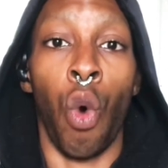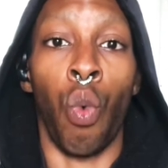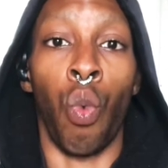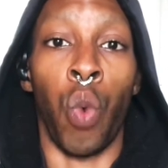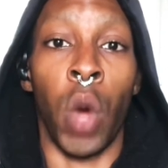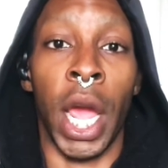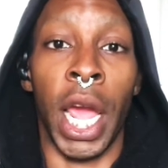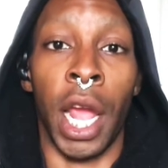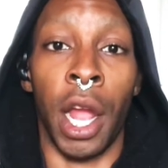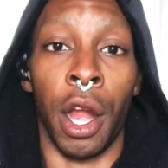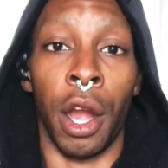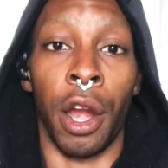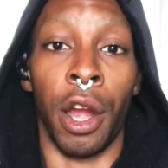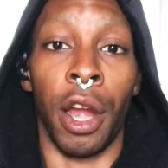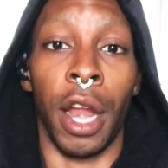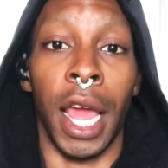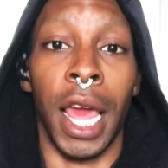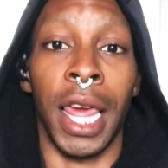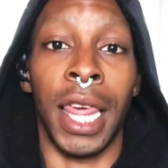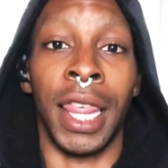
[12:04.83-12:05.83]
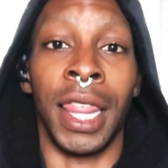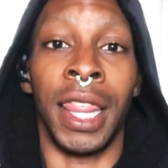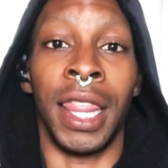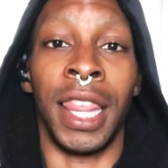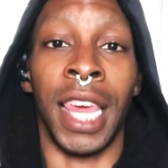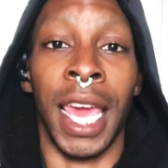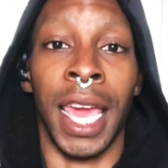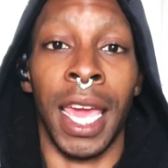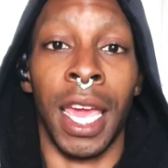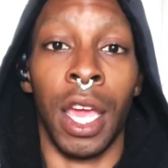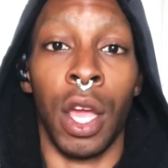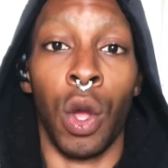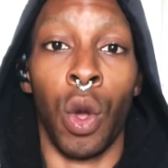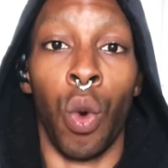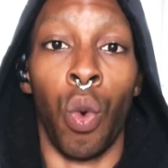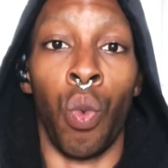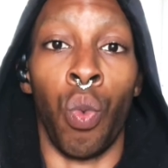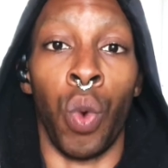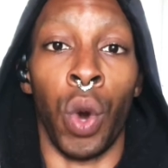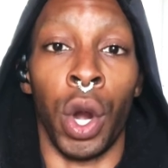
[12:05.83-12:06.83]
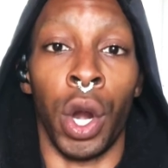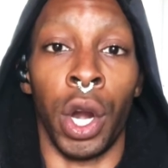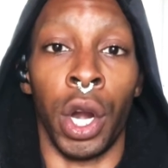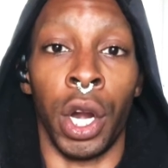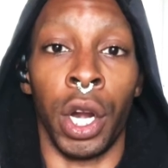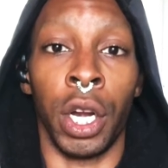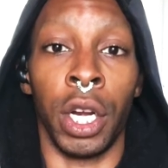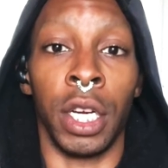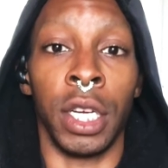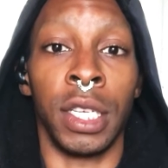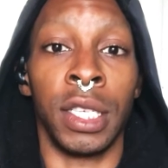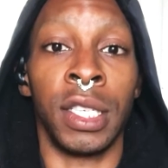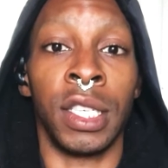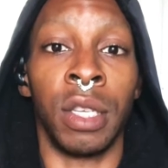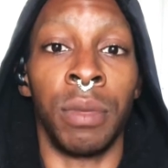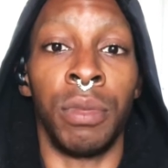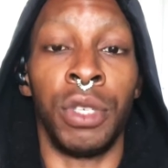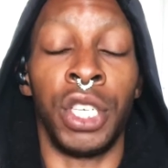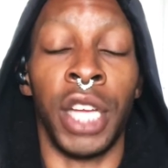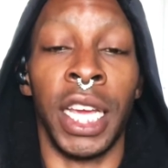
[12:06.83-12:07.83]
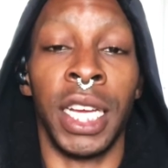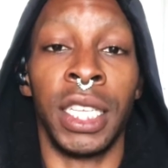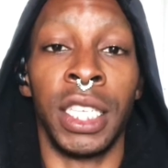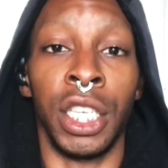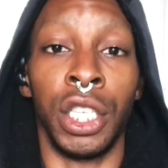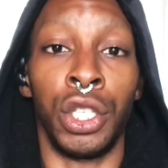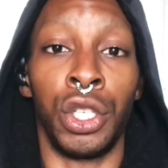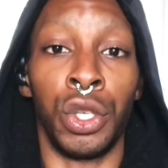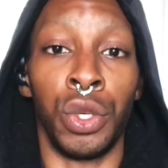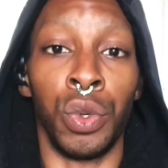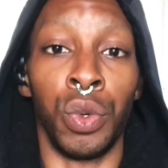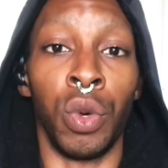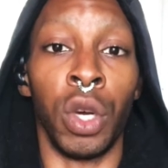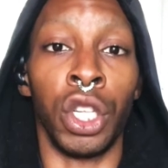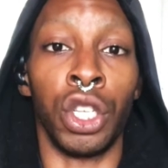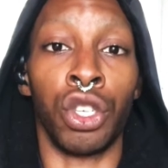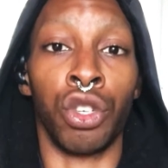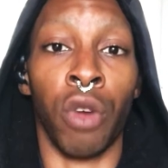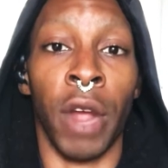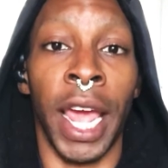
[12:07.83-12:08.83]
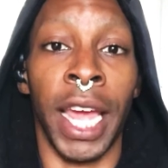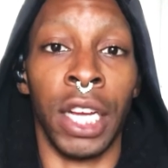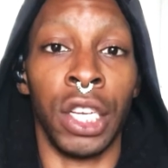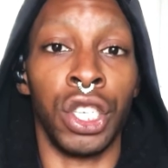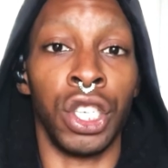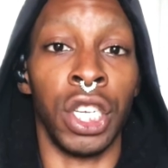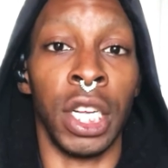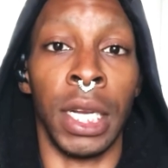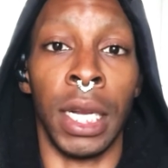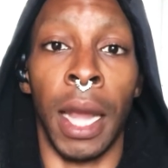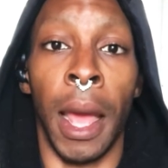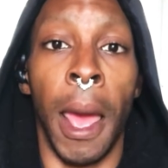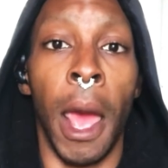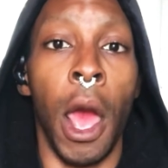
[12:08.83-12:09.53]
where they were subjected to attraction